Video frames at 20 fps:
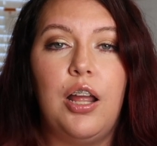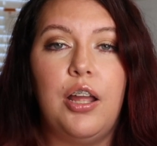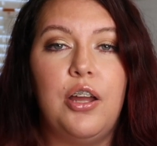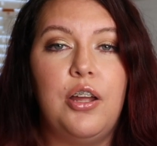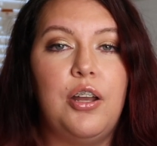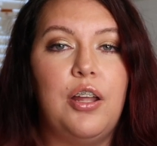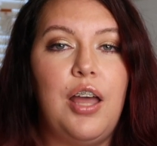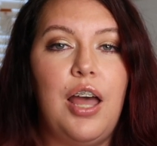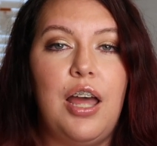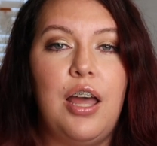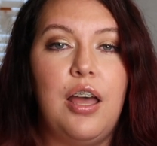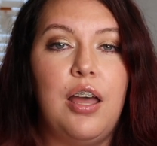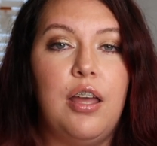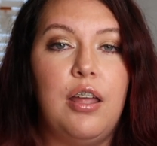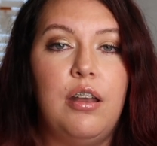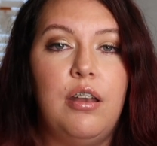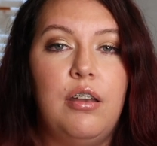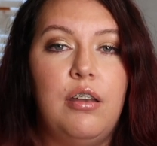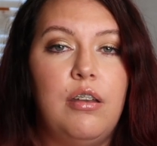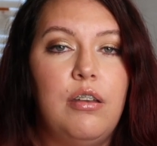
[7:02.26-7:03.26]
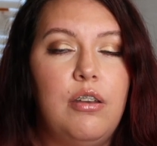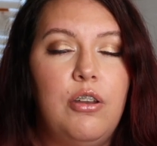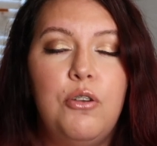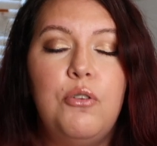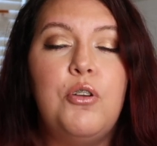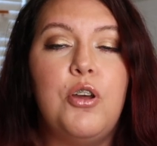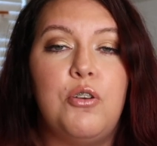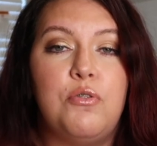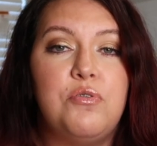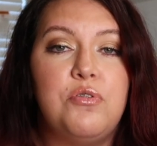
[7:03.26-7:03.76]
I could have had, who
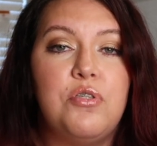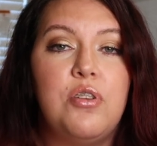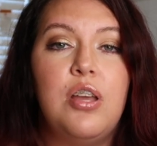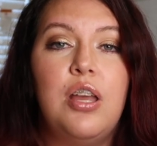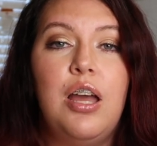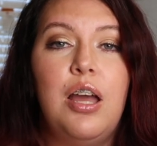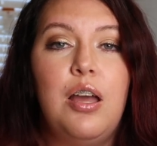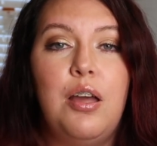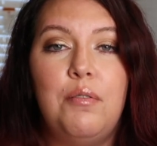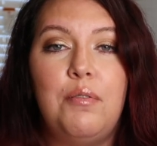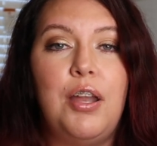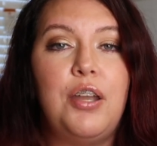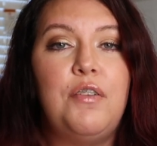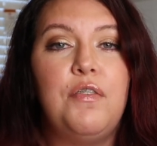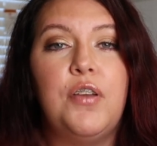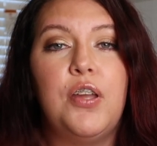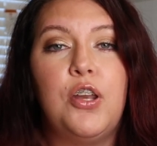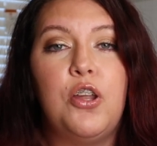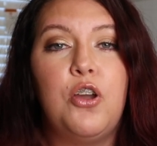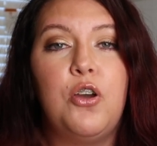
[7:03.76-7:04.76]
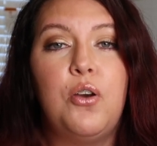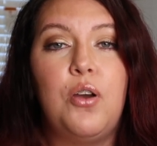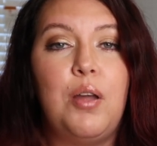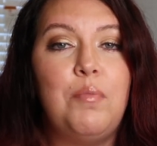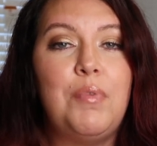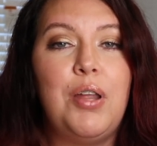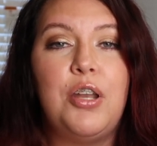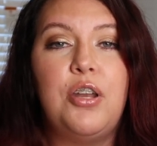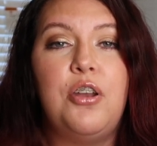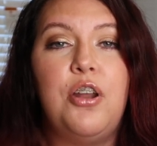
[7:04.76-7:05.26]
knows? I'm
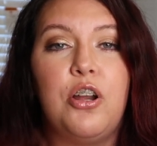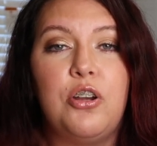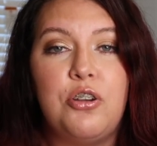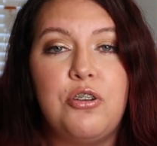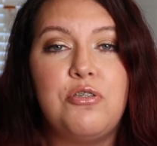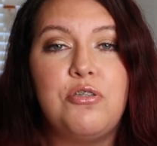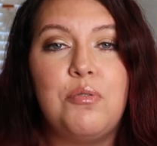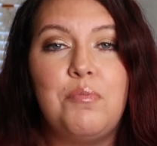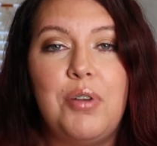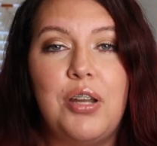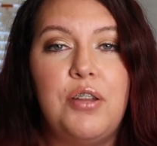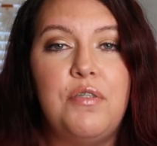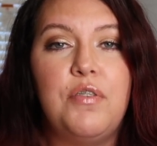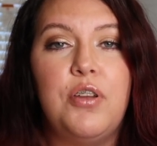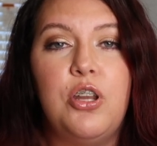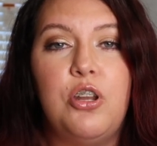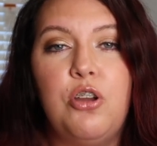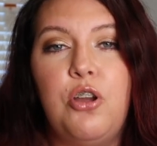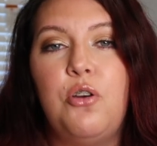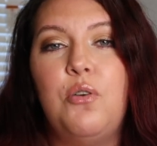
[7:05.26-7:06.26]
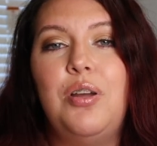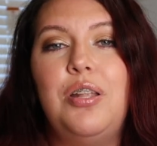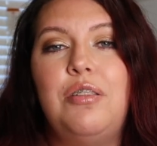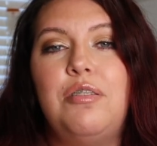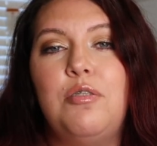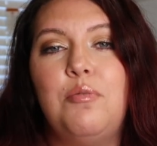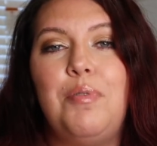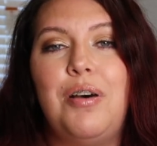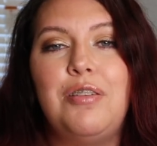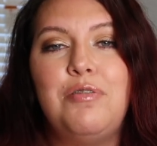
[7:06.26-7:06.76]
not a doctor, so I'm not even gonna go
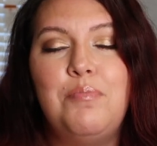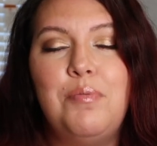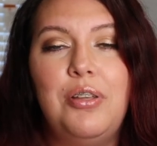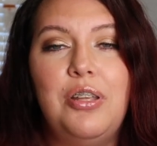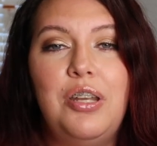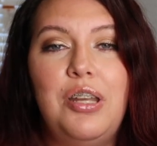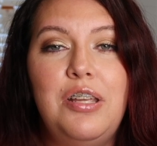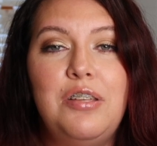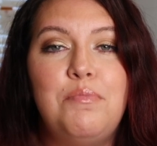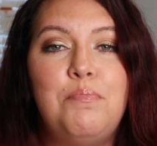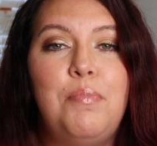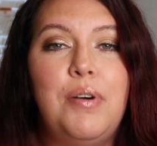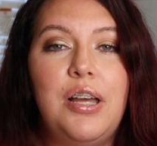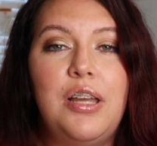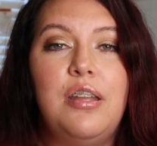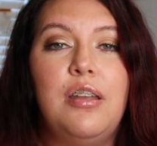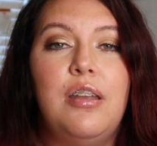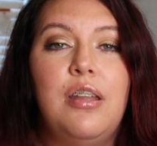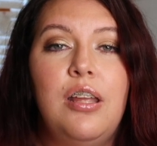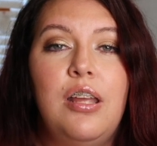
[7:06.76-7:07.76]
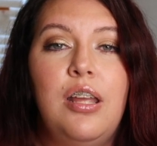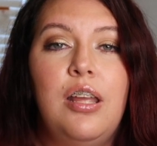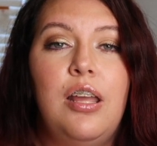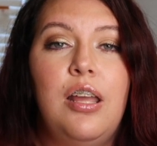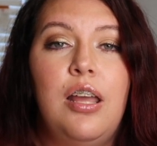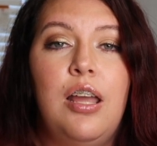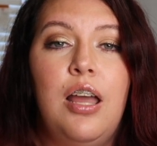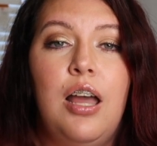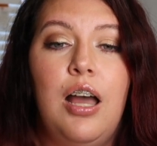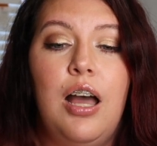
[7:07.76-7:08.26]
into the possibilities, but
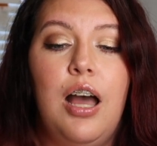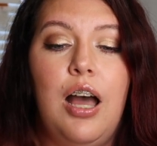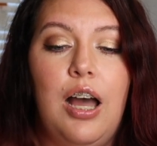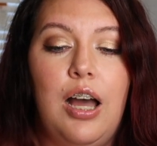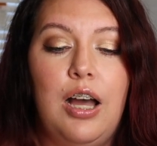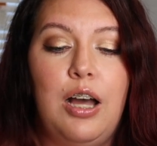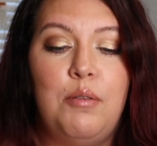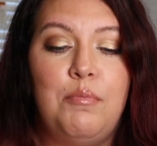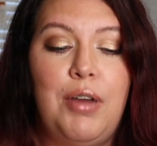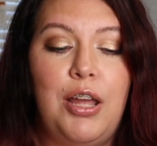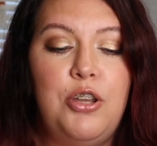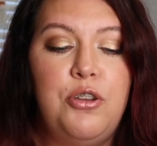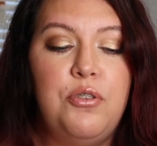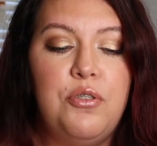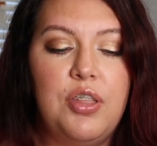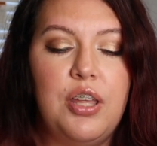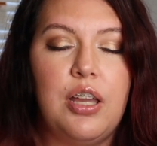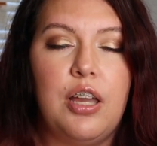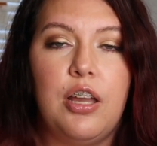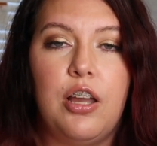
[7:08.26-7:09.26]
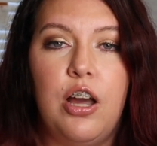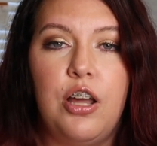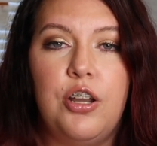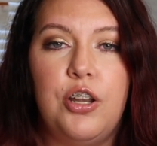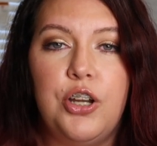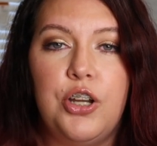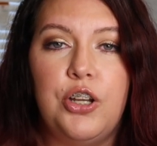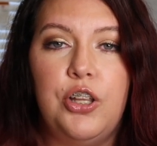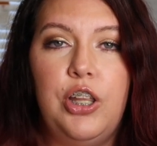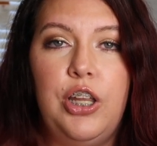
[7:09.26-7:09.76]
I do think I caught it
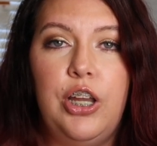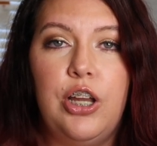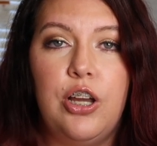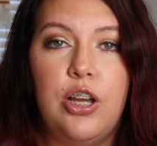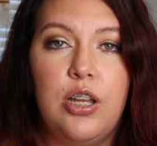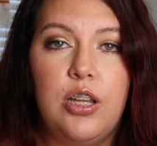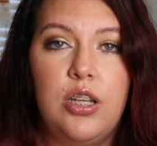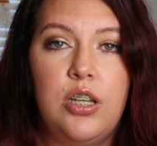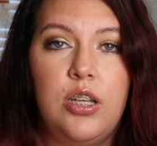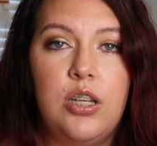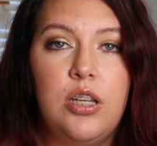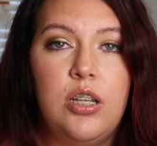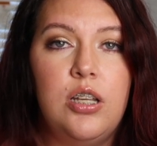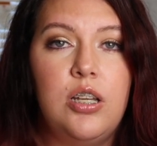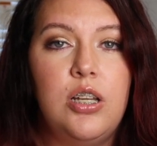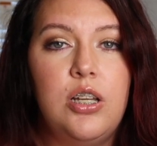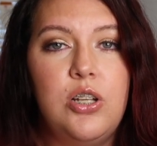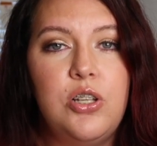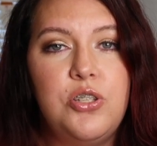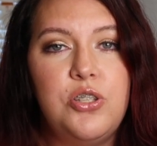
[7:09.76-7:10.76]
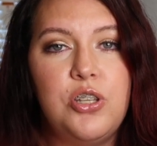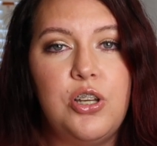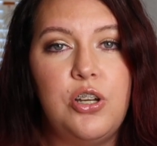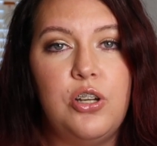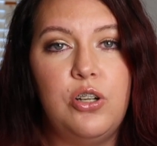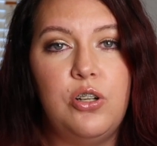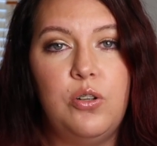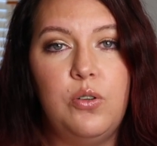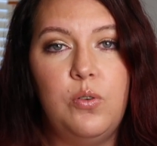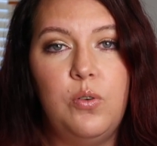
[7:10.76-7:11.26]
early on,
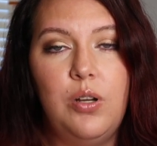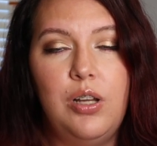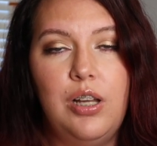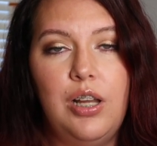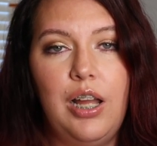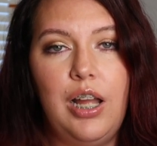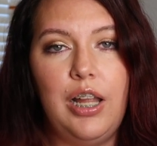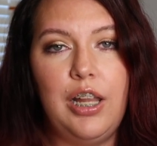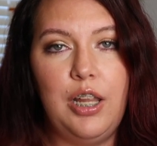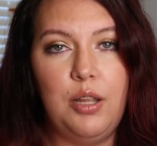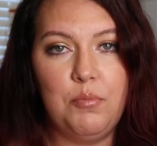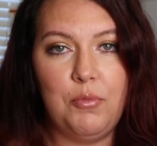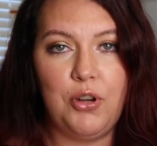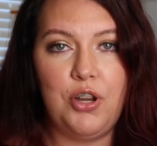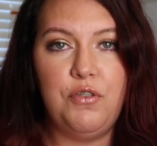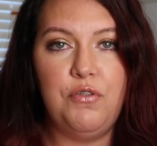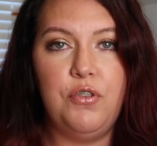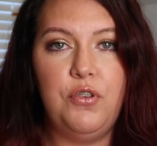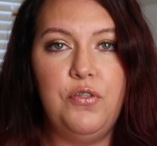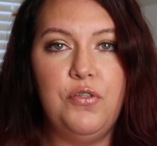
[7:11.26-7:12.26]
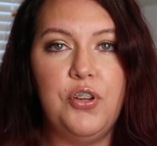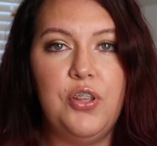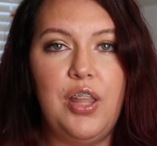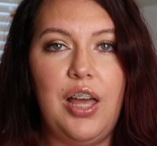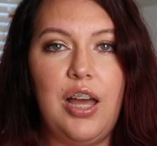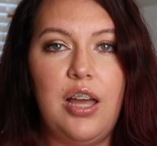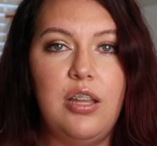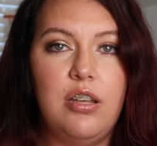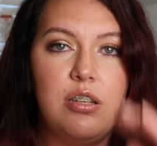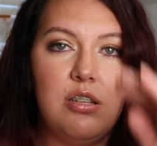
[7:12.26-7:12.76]
so I am grateful for
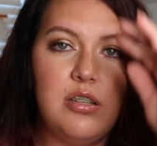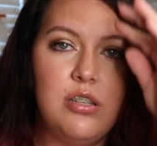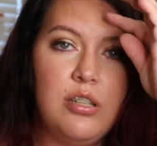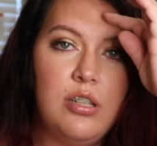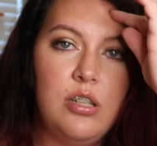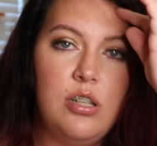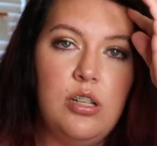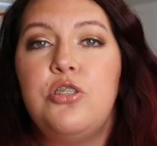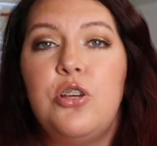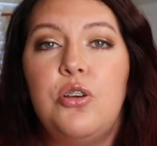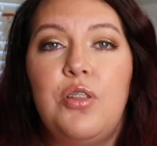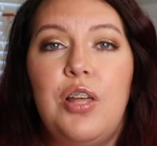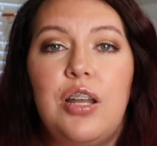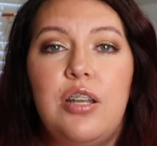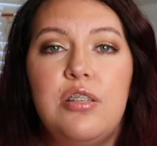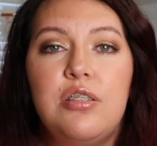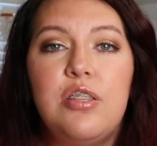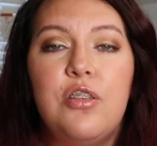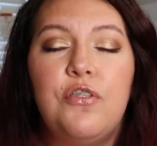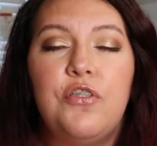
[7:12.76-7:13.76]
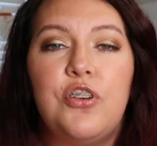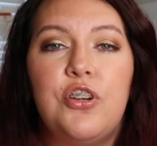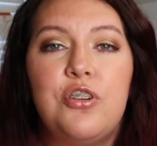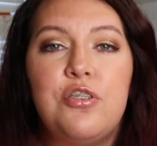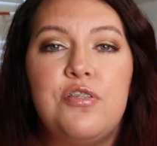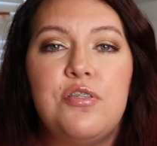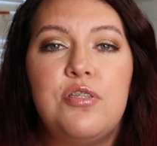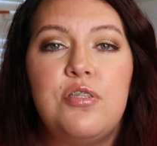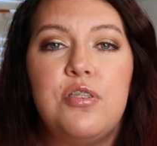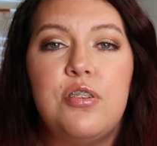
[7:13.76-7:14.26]
that. So that is the
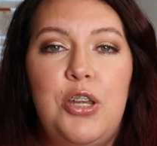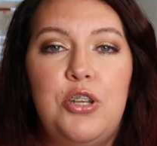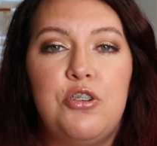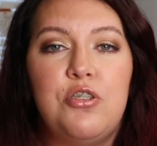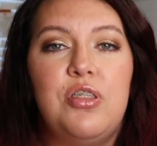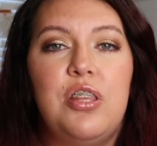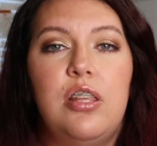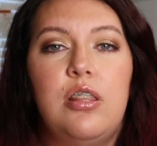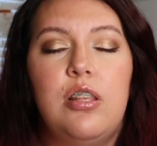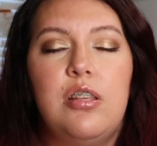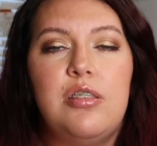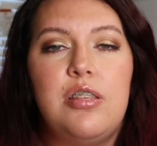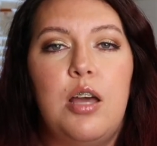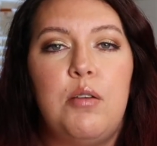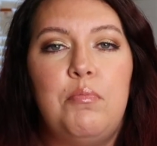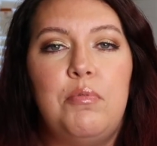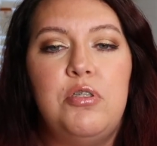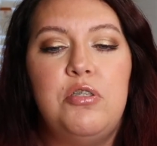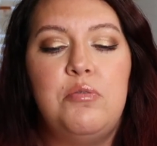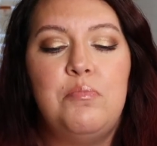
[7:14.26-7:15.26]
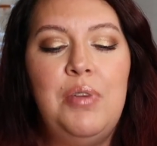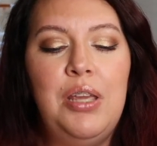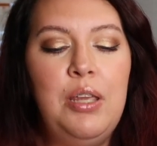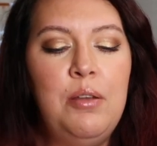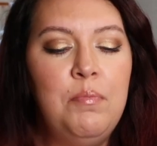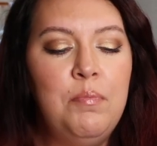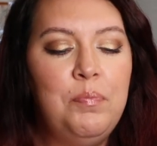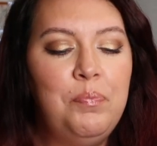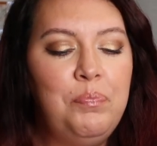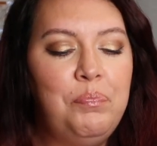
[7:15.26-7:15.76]
first major thing that's happened to
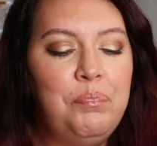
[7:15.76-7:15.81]
me.